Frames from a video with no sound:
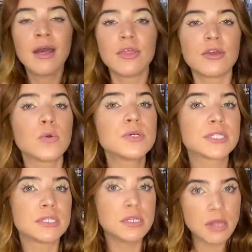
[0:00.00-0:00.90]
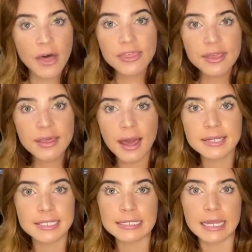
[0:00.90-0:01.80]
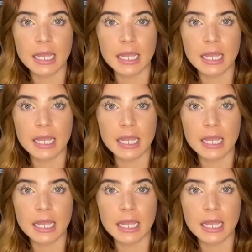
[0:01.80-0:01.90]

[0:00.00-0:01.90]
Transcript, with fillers: There was nothing I didn't like